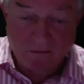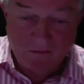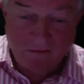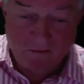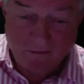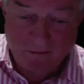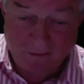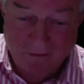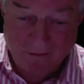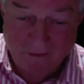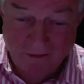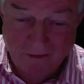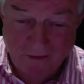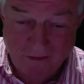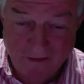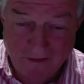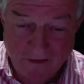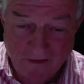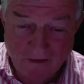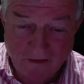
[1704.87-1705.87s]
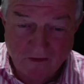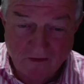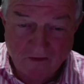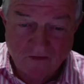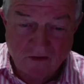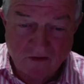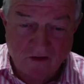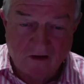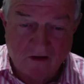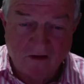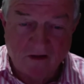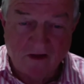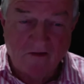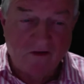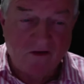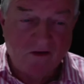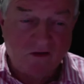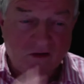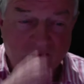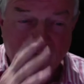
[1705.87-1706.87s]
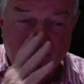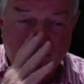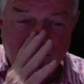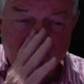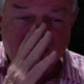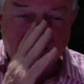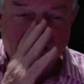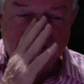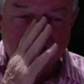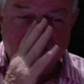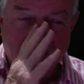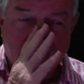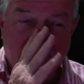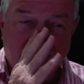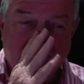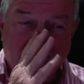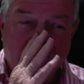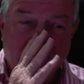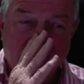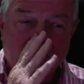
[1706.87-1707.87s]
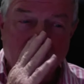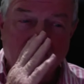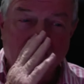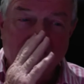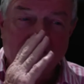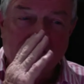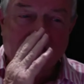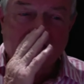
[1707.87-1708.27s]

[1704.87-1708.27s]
Because a lot of, in the human potential, in that early